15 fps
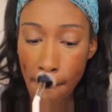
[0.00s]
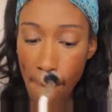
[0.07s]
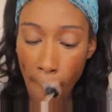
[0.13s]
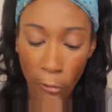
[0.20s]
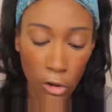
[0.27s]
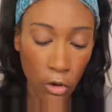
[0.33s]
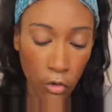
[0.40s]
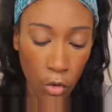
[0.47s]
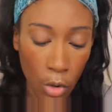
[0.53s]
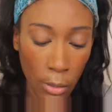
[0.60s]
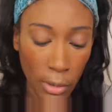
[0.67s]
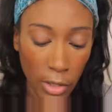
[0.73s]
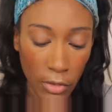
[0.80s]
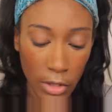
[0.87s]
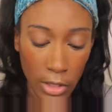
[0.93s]
Because the
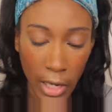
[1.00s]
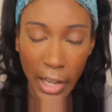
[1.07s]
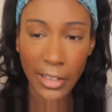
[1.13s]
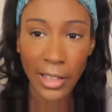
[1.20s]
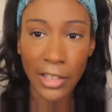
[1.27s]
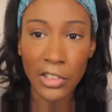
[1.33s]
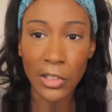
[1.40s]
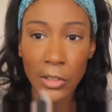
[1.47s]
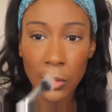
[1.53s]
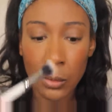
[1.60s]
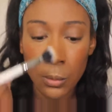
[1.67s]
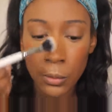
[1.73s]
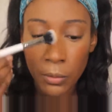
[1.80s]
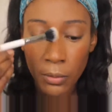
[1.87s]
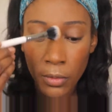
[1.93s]
formula is nice, I just
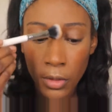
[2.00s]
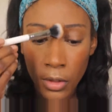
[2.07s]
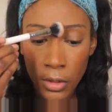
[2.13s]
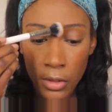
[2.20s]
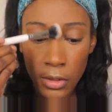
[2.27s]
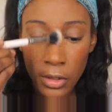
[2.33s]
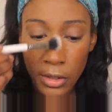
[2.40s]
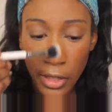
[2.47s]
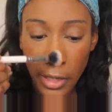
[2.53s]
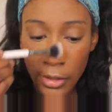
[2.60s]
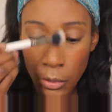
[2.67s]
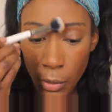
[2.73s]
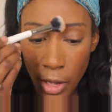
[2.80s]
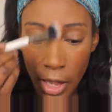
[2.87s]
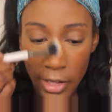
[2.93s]
didn't like
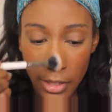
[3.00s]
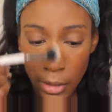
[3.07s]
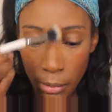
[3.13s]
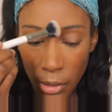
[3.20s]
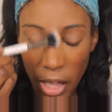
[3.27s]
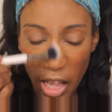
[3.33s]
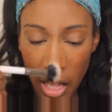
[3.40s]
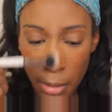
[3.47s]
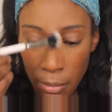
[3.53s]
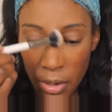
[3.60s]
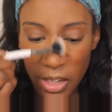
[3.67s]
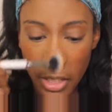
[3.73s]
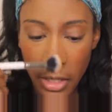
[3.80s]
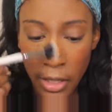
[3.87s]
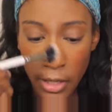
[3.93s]
the way I had to apply it.
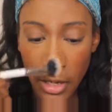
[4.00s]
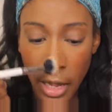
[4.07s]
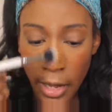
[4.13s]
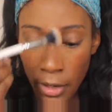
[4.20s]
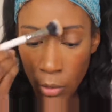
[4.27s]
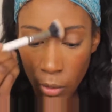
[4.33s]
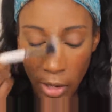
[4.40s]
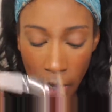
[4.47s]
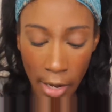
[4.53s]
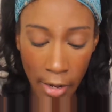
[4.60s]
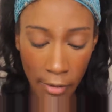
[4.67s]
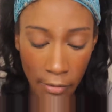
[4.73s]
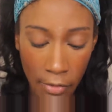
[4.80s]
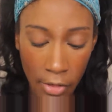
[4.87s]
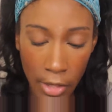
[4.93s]
But again, I don't
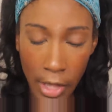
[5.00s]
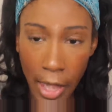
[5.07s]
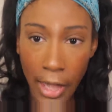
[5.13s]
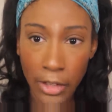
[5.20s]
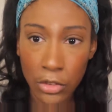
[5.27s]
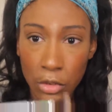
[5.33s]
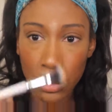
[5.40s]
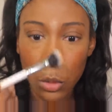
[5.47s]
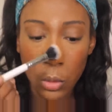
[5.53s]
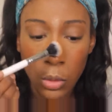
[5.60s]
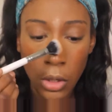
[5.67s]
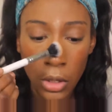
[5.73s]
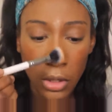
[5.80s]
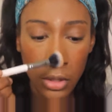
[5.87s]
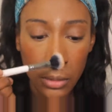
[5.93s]
have the actual
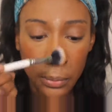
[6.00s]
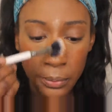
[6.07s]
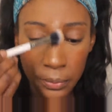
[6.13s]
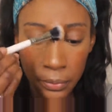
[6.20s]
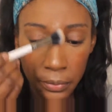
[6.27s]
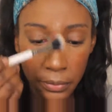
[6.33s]
um,